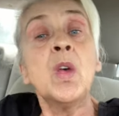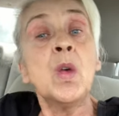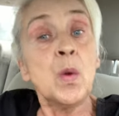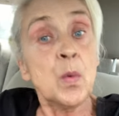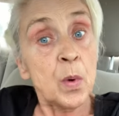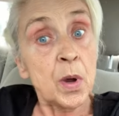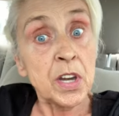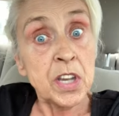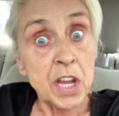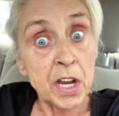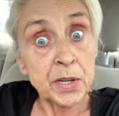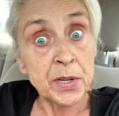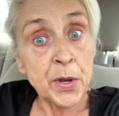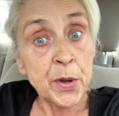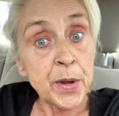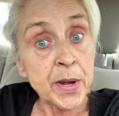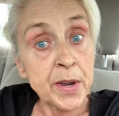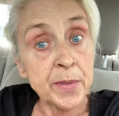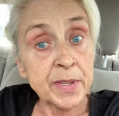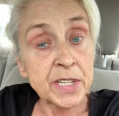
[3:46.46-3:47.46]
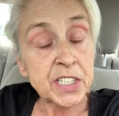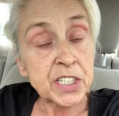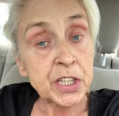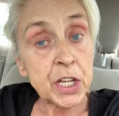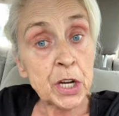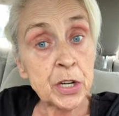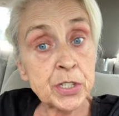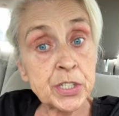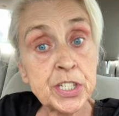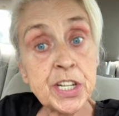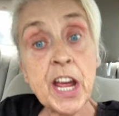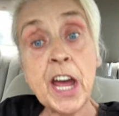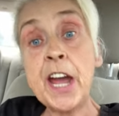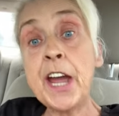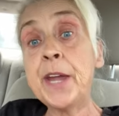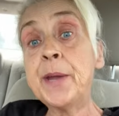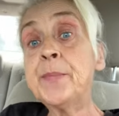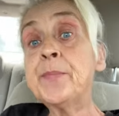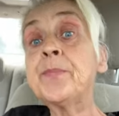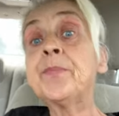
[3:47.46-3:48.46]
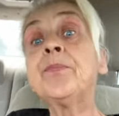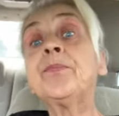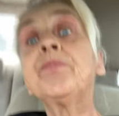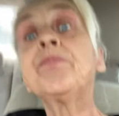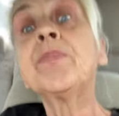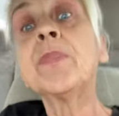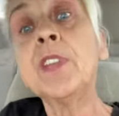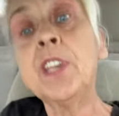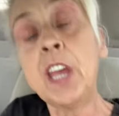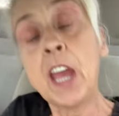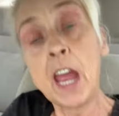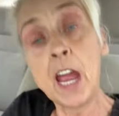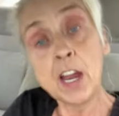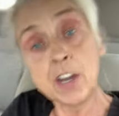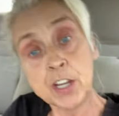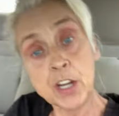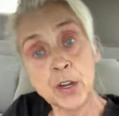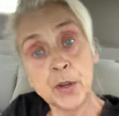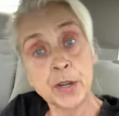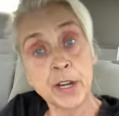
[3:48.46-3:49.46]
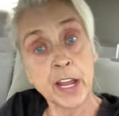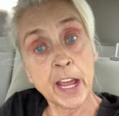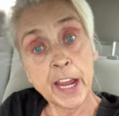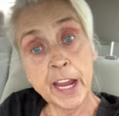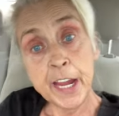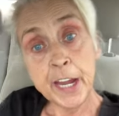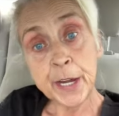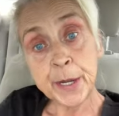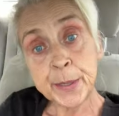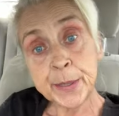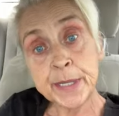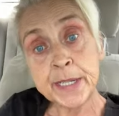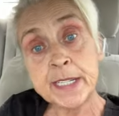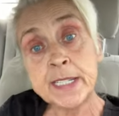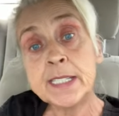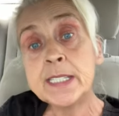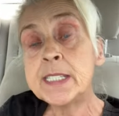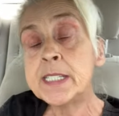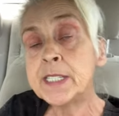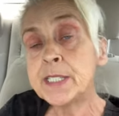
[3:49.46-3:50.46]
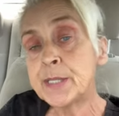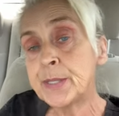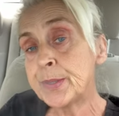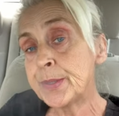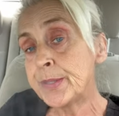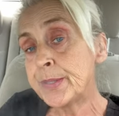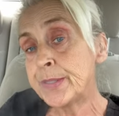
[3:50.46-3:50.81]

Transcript: what are y'all doing on this Thursday? You out doing errands?